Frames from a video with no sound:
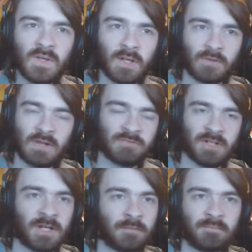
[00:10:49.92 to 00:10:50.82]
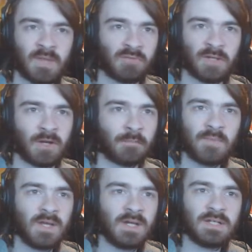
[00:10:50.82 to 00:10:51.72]
No, definitely not. Definitely not.
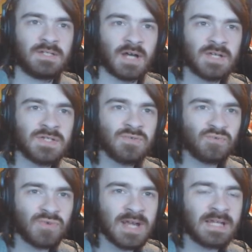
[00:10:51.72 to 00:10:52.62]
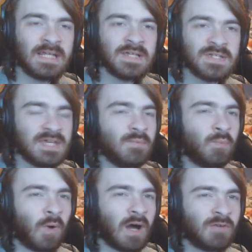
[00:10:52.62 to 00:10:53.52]
Doesn't really seem
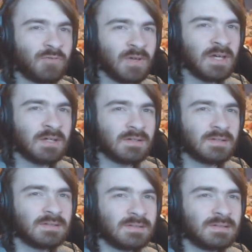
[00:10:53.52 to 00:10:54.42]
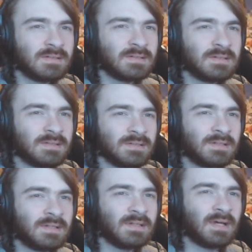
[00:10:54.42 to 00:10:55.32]
worth it.
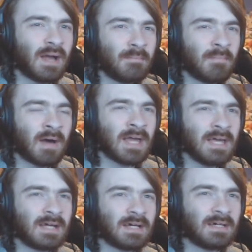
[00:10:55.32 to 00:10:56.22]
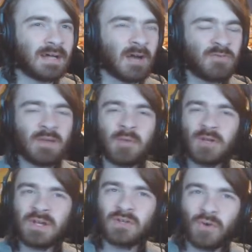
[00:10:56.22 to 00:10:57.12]
I might... I think I'm going
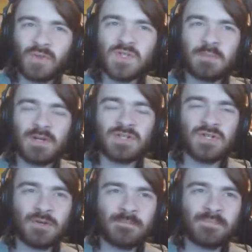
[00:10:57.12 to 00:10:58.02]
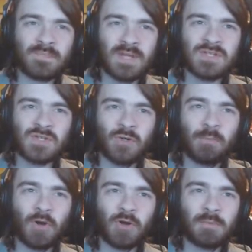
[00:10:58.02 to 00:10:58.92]
to ignore the Spiritomb. It's a cool
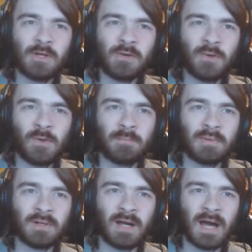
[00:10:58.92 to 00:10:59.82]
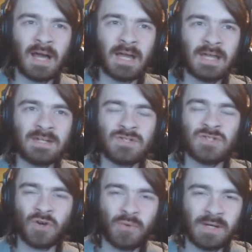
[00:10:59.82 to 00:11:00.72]
Pokemon and all, but I
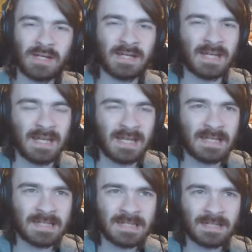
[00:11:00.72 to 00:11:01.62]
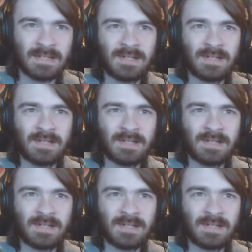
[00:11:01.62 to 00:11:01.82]
don't need it.